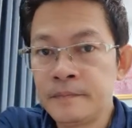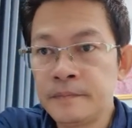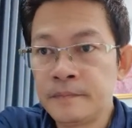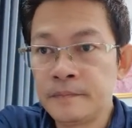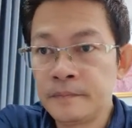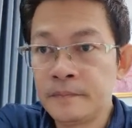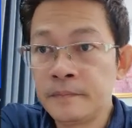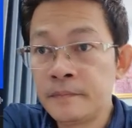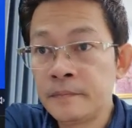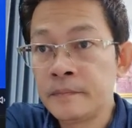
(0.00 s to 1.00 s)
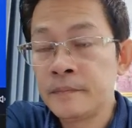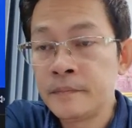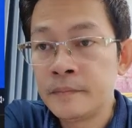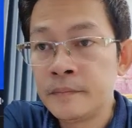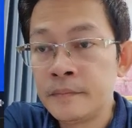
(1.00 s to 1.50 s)

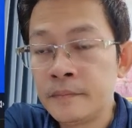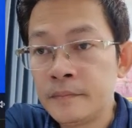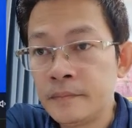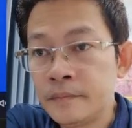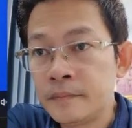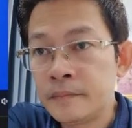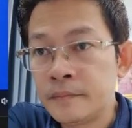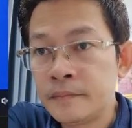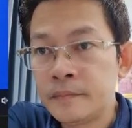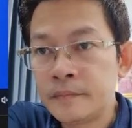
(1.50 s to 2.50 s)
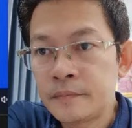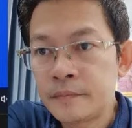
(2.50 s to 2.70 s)
No one is speaking in this clip.